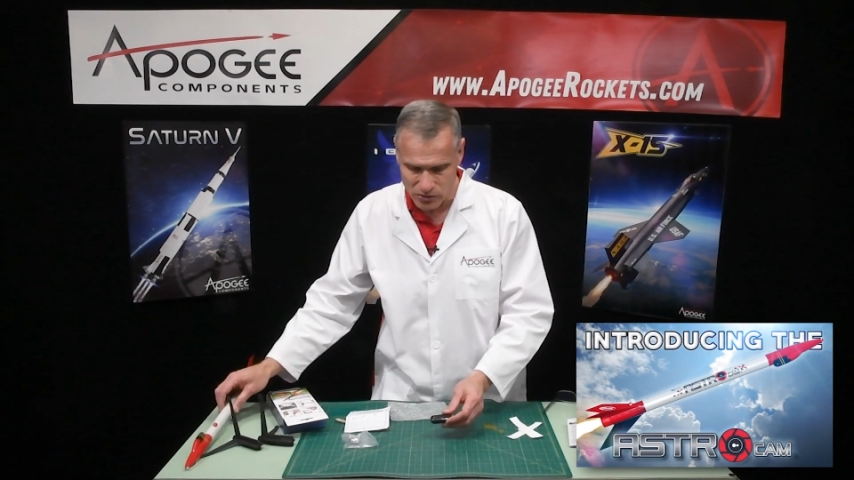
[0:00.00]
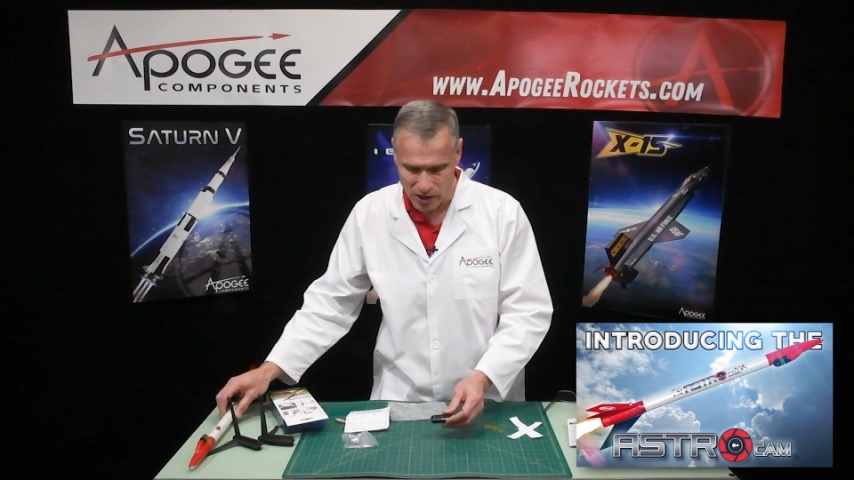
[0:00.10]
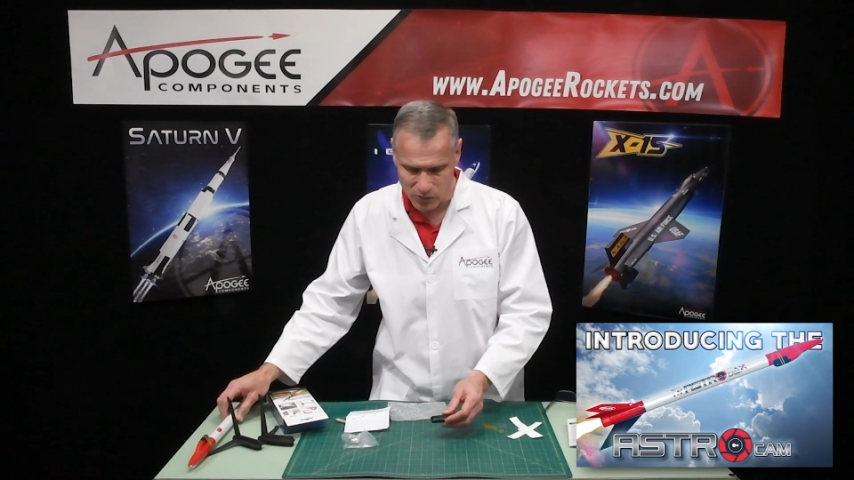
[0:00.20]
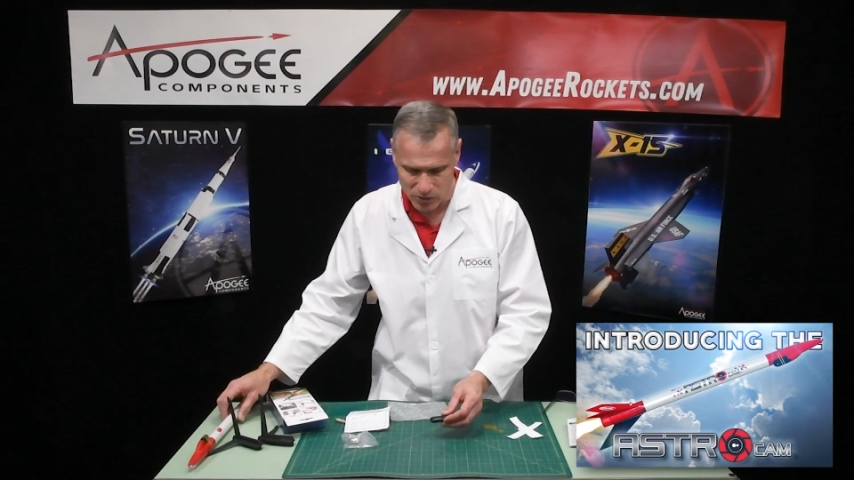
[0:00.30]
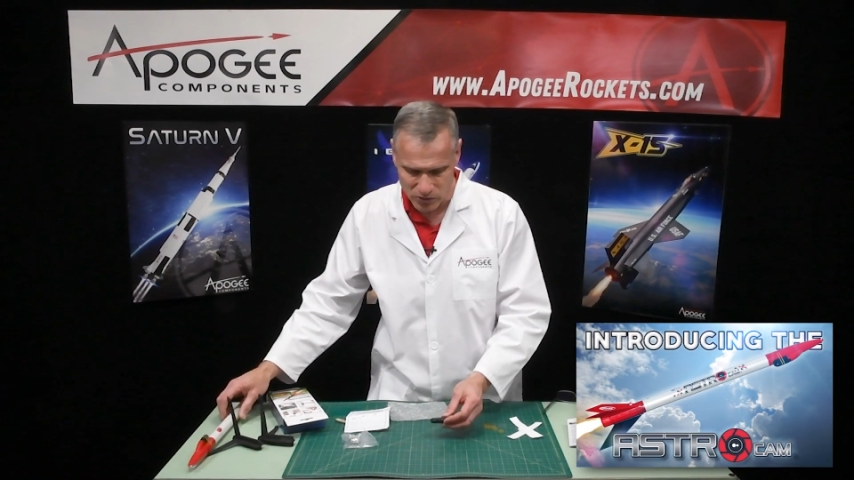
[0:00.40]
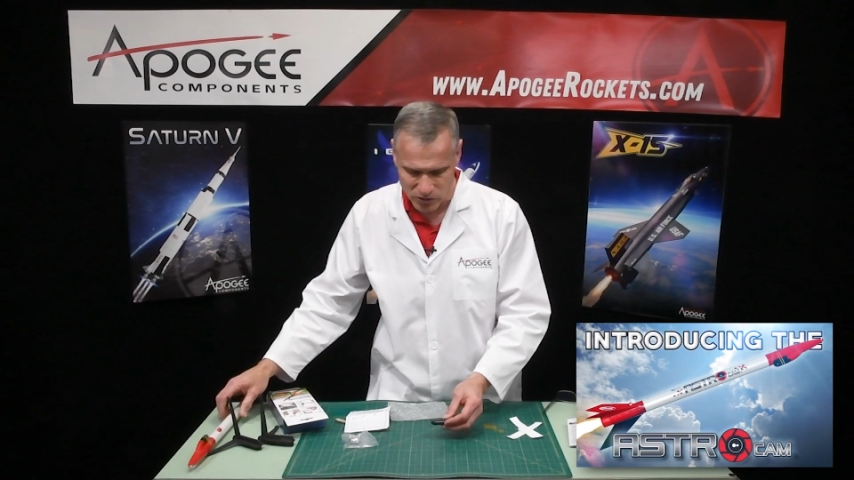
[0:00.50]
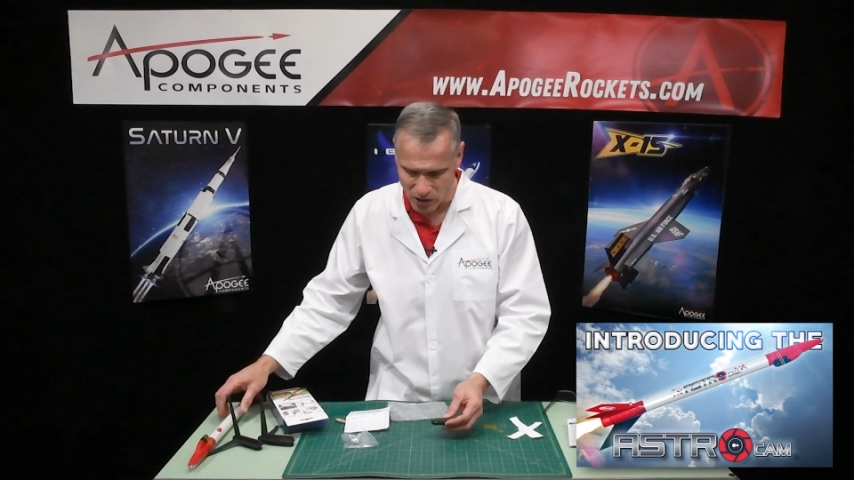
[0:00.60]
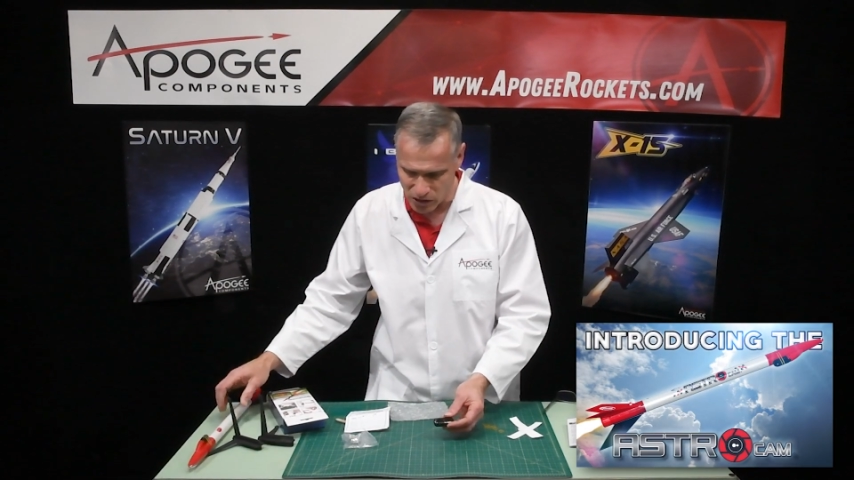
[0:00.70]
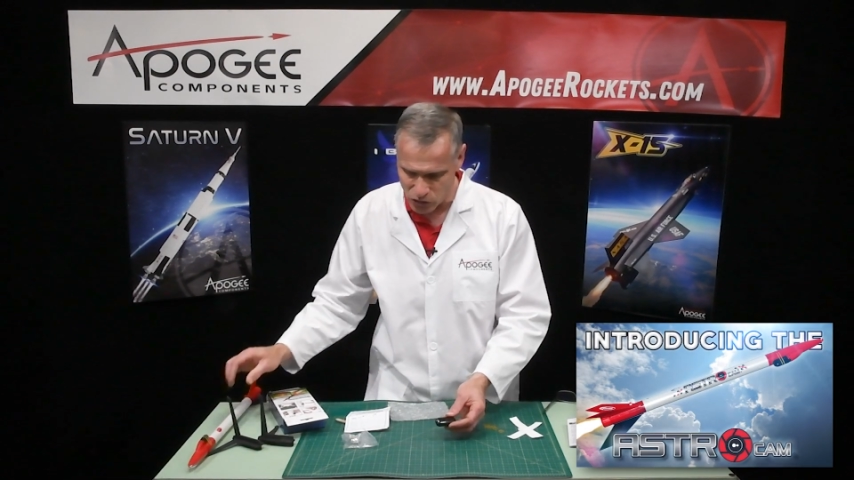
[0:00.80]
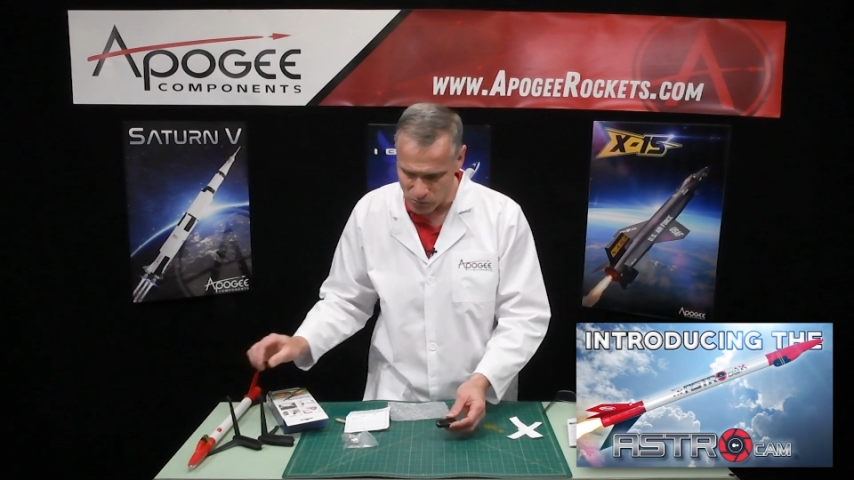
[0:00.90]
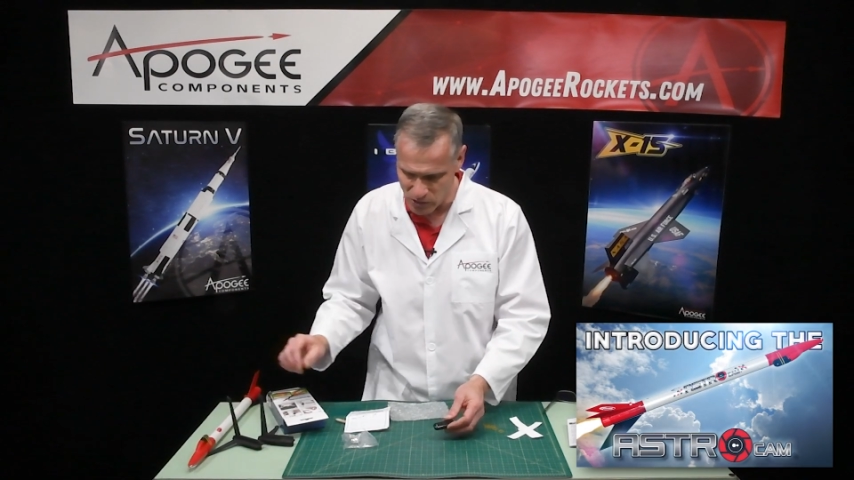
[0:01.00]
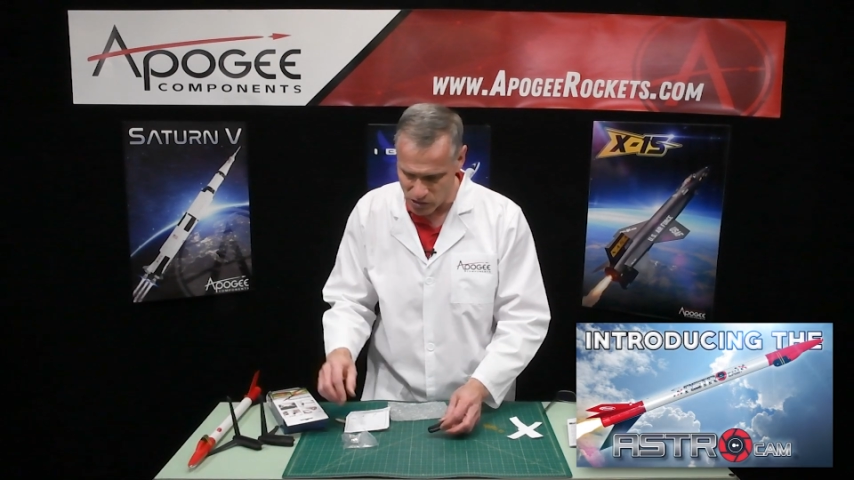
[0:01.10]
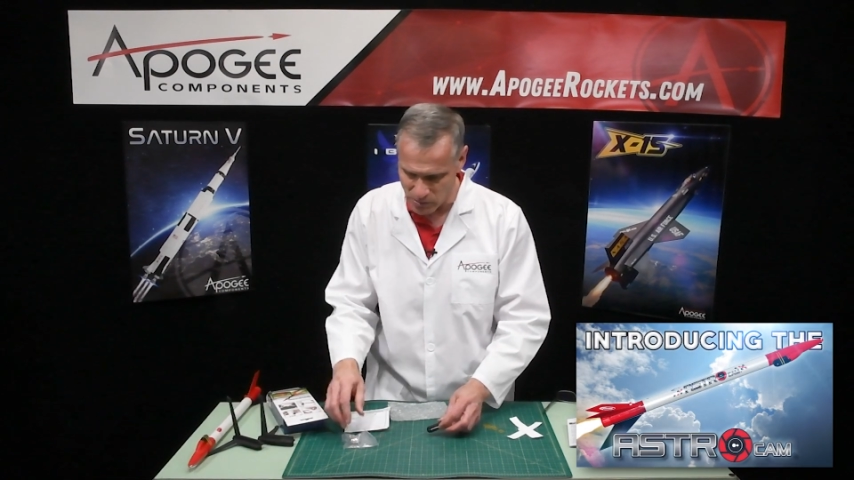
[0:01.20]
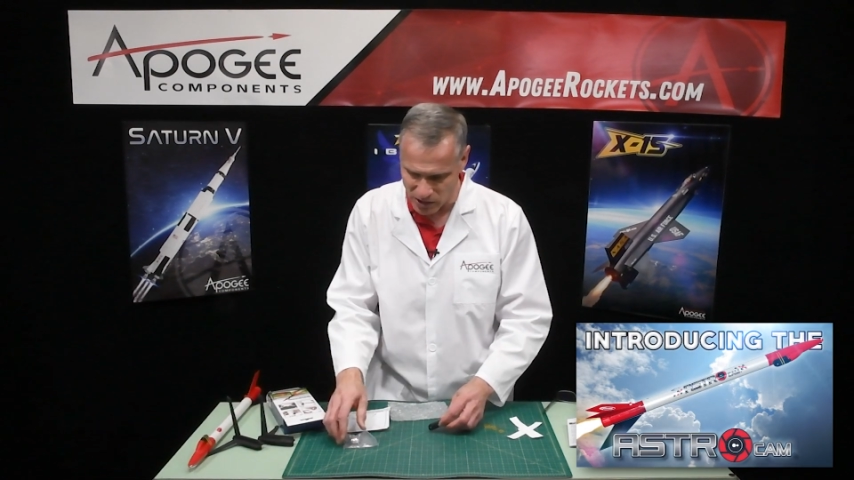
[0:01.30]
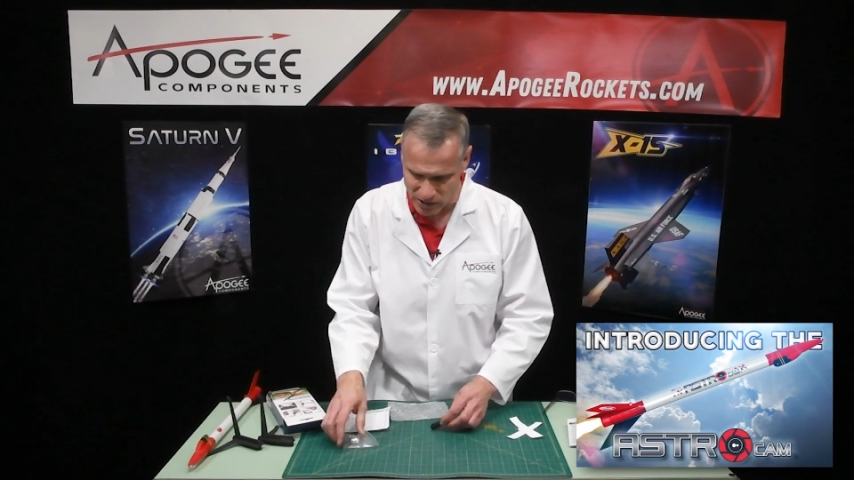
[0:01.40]
I won't talk too much
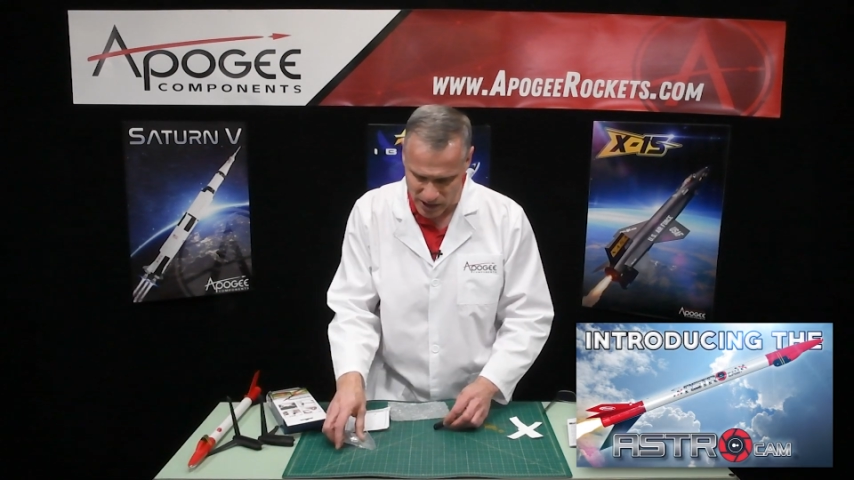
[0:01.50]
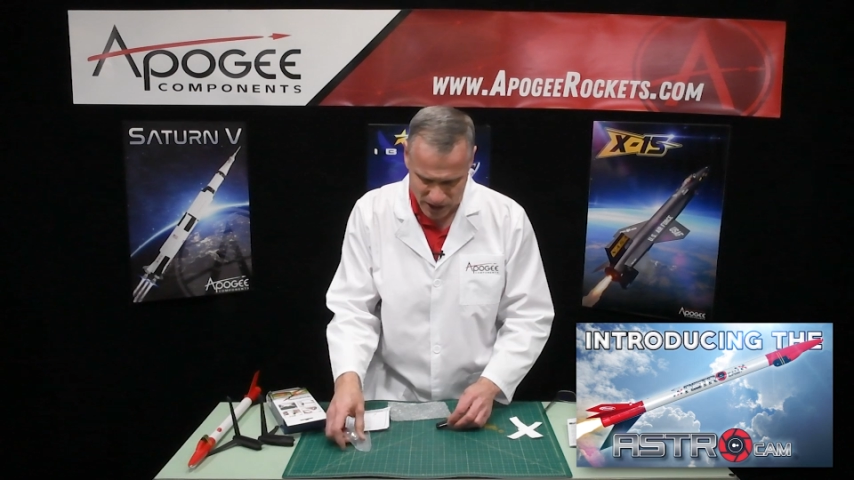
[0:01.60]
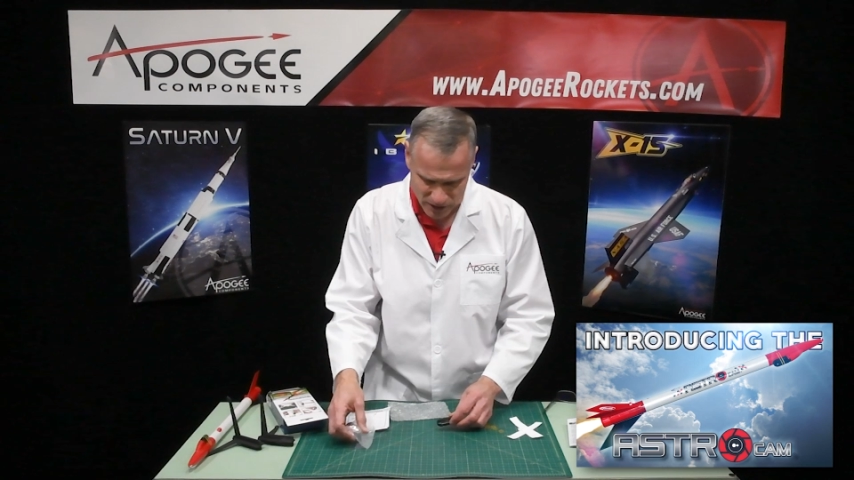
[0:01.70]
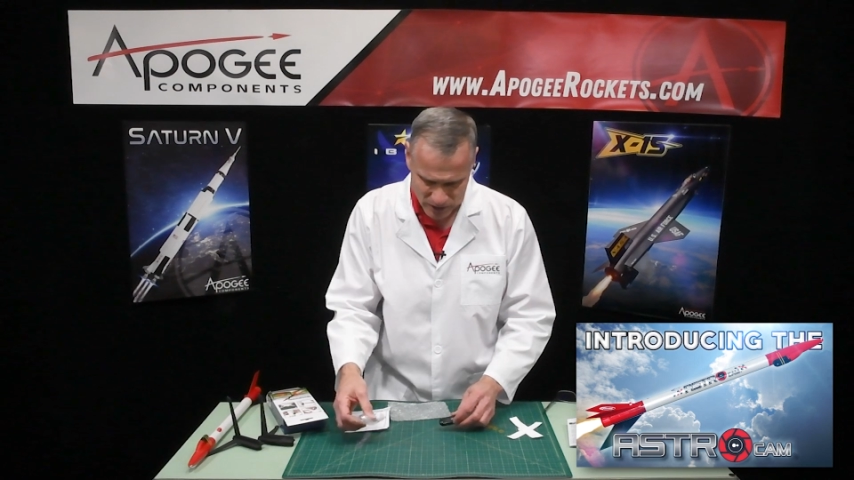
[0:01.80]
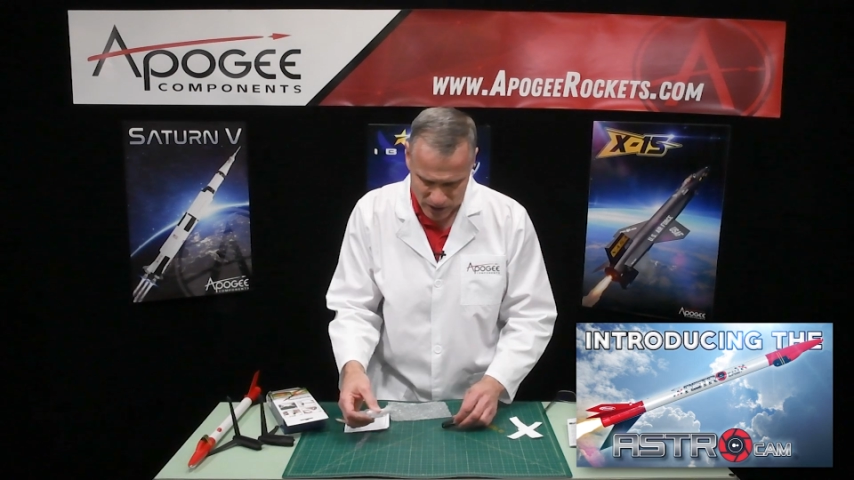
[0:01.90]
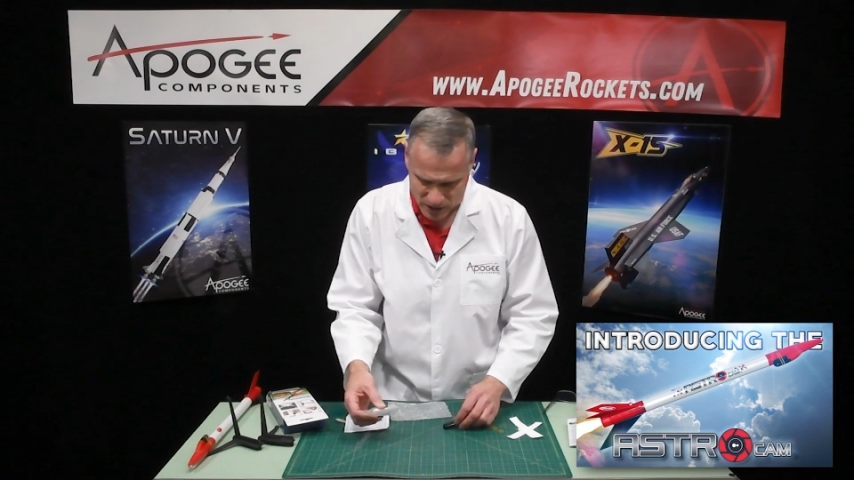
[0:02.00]
about that.